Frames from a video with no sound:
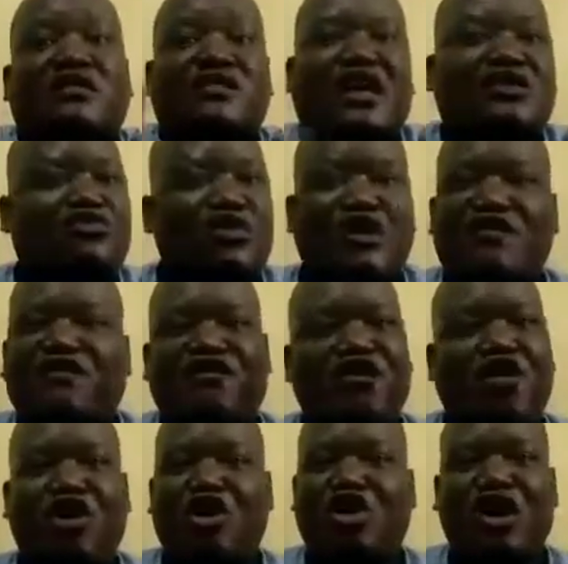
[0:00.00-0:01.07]
that will
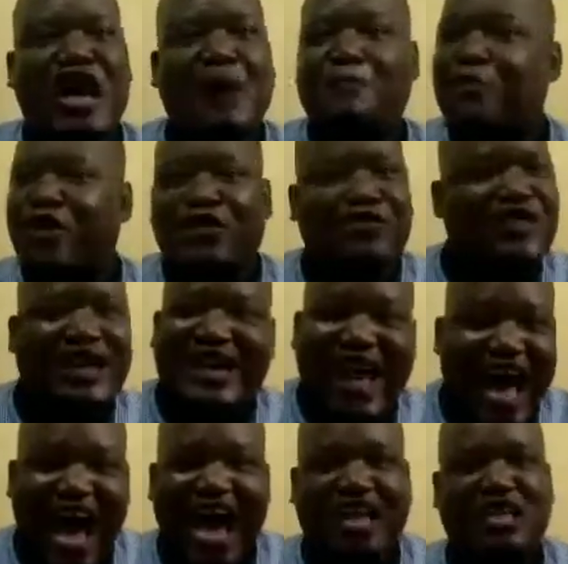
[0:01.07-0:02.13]
fall upon the
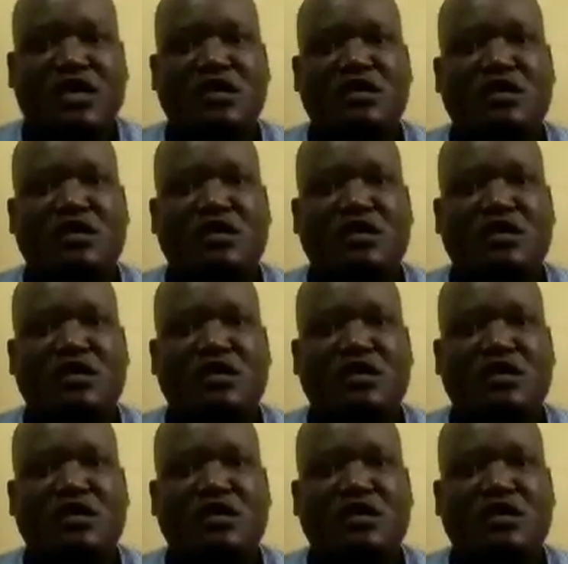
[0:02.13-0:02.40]
land